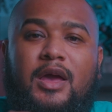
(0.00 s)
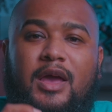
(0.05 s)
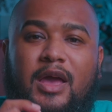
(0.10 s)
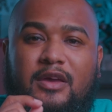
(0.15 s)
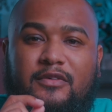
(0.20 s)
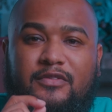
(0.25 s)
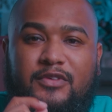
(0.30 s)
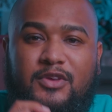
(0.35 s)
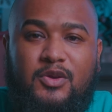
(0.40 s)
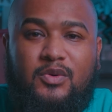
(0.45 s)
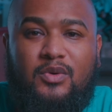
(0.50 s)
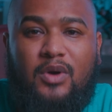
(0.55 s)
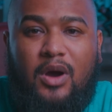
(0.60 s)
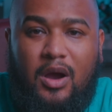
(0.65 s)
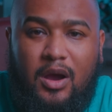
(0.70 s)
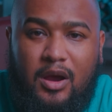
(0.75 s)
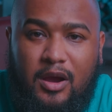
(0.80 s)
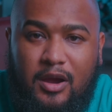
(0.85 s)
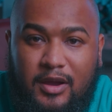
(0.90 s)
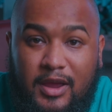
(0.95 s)
If you
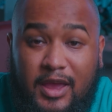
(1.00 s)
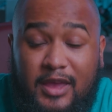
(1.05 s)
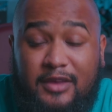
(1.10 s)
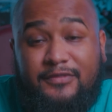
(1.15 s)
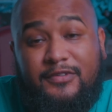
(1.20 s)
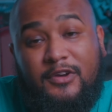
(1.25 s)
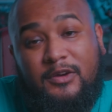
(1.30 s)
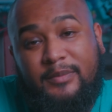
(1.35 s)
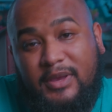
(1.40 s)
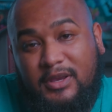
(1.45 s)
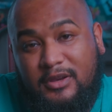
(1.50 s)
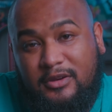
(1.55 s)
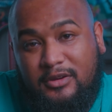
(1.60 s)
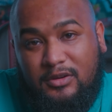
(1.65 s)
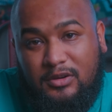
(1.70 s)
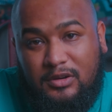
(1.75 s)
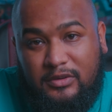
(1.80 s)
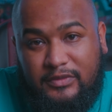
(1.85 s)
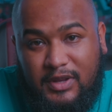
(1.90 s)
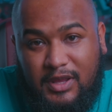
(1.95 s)
are a filmmaker
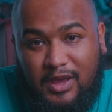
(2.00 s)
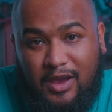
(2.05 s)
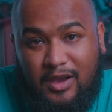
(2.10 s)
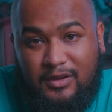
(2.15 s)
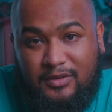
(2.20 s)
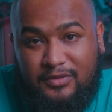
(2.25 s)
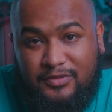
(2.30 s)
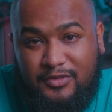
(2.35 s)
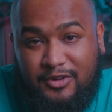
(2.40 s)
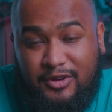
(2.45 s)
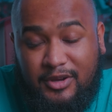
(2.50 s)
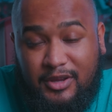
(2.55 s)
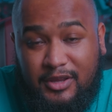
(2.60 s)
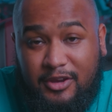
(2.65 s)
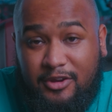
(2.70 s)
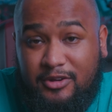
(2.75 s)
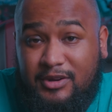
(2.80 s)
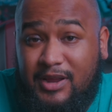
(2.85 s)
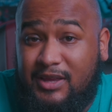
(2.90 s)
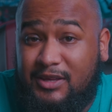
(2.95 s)
or a videographer and
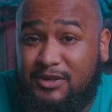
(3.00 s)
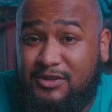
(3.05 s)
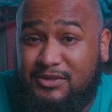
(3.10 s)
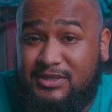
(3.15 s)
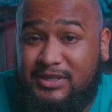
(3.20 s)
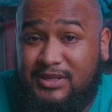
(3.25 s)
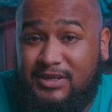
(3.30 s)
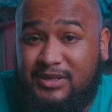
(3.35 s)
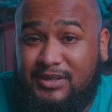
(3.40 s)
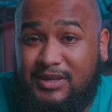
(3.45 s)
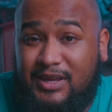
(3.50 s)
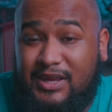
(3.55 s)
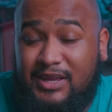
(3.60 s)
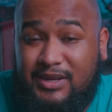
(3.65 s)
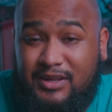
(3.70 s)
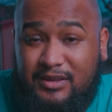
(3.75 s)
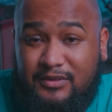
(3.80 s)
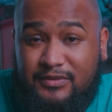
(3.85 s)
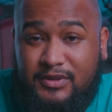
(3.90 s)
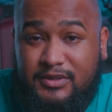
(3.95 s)
you're not using
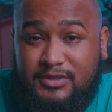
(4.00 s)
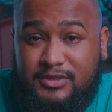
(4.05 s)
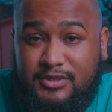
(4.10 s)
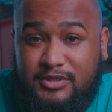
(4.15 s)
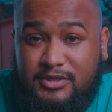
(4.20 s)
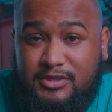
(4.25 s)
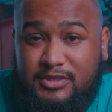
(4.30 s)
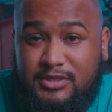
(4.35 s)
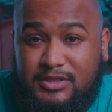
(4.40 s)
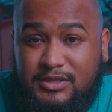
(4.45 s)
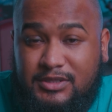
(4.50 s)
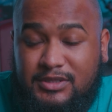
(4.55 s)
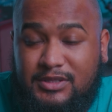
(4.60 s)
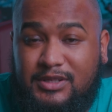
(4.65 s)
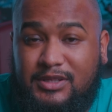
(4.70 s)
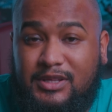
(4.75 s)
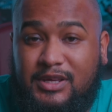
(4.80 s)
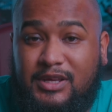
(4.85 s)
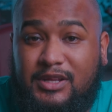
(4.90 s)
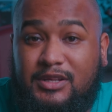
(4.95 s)
ND filters,
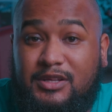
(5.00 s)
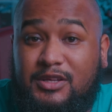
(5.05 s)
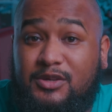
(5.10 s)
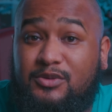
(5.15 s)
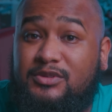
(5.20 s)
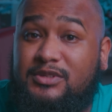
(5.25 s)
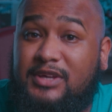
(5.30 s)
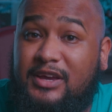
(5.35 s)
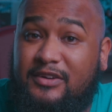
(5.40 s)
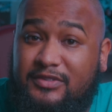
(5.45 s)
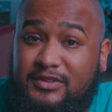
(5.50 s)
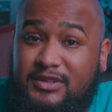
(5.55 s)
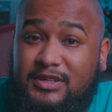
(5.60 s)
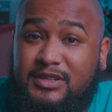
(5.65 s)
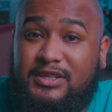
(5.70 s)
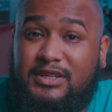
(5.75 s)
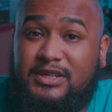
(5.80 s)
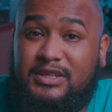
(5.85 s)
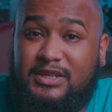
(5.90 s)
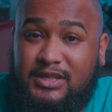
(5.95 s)
then you
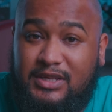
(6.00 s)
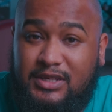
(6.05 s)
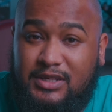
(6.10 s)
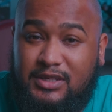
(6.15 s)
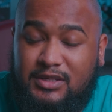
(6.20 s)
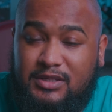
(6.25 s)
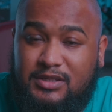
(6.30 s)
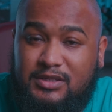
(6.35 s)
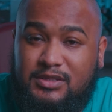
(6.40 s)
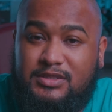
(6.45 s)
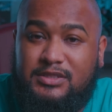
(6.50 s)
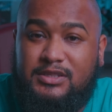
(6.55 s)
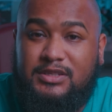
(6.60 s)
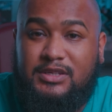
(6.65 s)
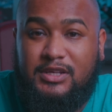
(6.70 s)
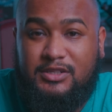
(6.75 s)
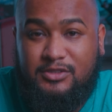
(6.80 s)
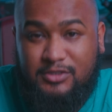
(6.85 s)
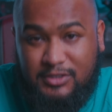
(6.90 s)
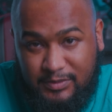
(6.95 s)
definitely need to
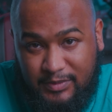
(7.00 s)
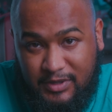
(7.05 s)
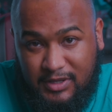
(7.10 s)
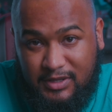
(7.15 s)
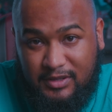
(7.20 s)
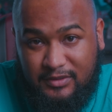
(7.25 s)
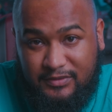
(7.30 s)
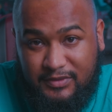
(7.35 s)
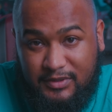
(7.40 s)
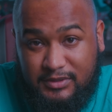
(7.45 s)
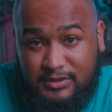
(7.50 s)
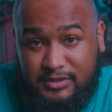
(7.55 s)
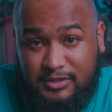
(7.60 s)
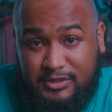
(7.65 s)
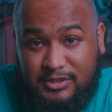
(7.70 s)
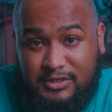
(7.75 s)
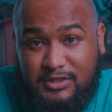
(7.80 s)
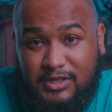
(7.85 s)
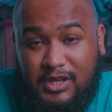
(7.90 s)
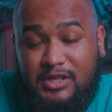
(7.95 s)
get you some ND
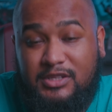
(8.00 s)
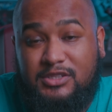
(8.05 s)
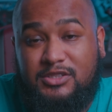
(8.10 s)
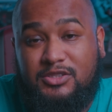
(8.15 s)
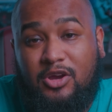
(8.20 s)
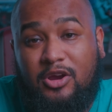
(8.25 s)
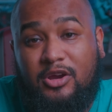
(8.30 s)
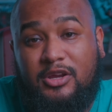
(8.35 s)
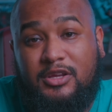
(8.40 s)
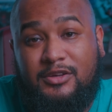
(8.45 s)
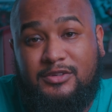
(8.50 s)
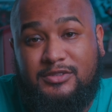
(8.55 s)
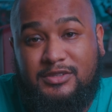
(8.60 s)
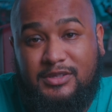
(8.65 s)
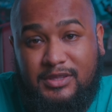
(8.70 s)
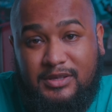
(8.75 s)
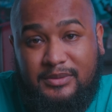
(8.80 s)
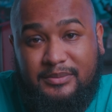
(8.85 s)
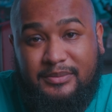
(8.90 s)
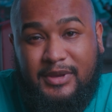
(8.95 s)
filters and start
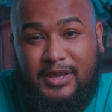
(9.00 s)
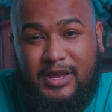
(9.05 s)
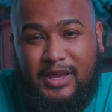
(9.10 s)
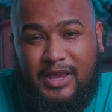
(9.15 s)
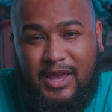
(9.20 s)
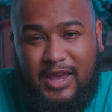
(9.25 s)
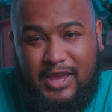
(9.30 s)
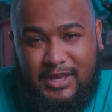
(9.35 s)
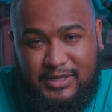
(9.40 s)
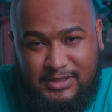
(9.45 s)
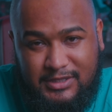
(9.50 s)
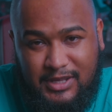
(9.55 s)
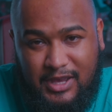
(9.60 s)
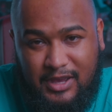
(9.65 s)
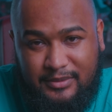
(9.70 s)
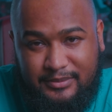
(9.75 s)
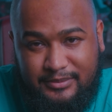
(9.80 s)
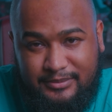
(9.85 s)
using them ASAP.